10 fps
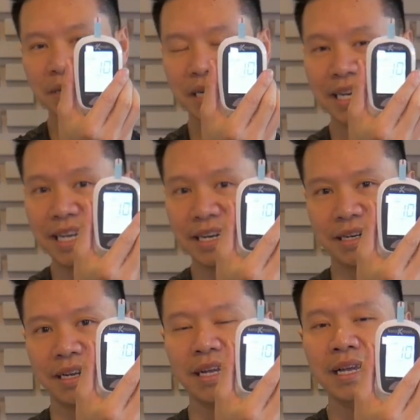per
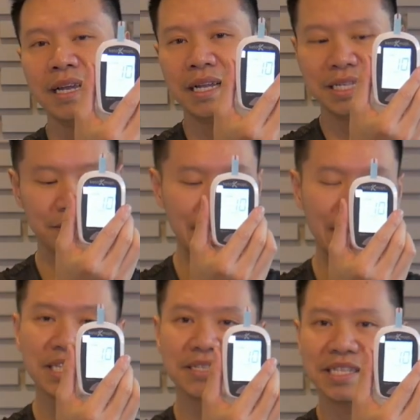liter. So
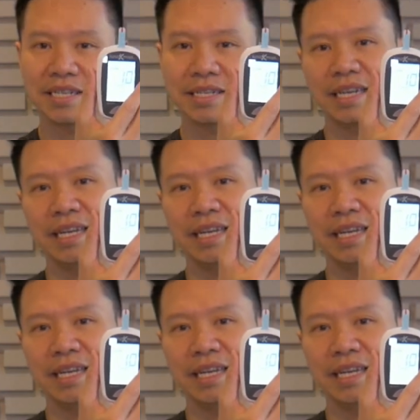that is considered